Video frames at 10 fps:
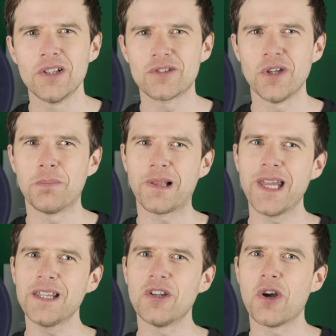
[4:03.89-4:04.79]
So you're
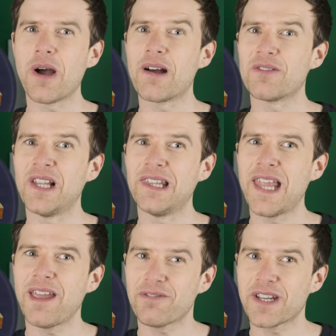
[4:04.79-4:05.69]
playing the note out of the
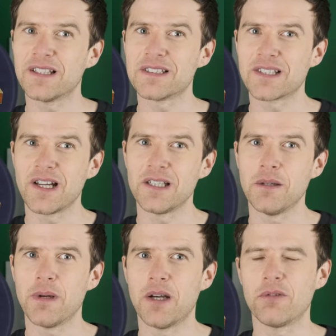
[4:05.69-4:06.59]
left-hand side of
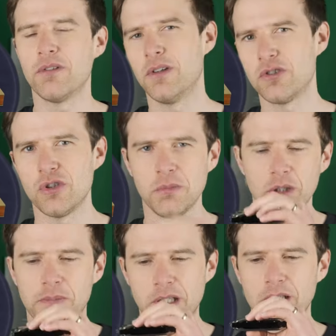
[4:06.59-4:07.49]
your mouth, assuming
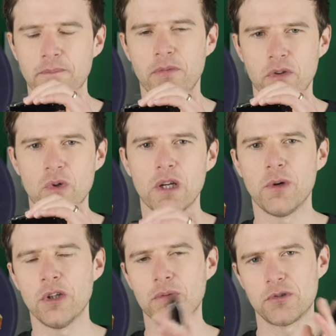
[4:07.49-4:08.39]
you're playing the right
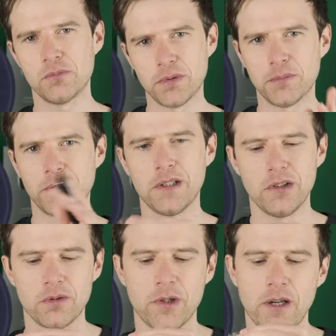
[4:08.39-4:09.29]
way up. Some people play
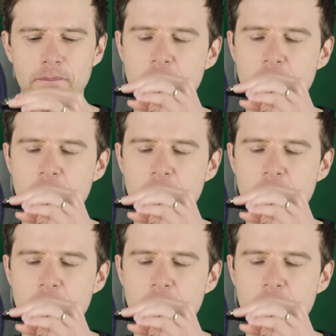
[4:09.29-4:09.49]
the other way.